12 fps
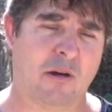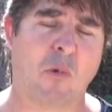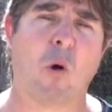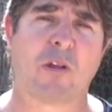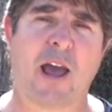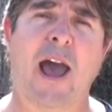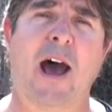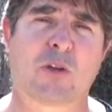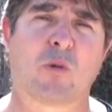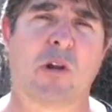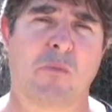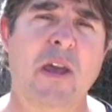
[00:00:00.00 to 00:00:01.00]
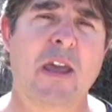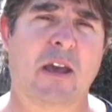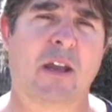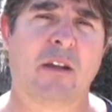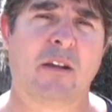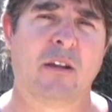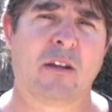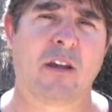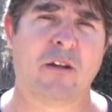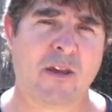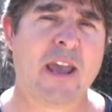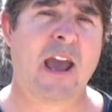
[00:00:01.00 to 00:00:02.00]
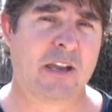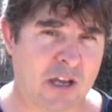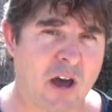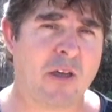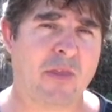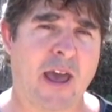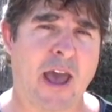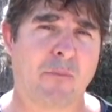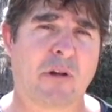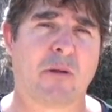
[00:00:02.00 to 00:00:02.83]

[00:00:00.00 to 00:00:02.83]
more the house would have been if he had done that.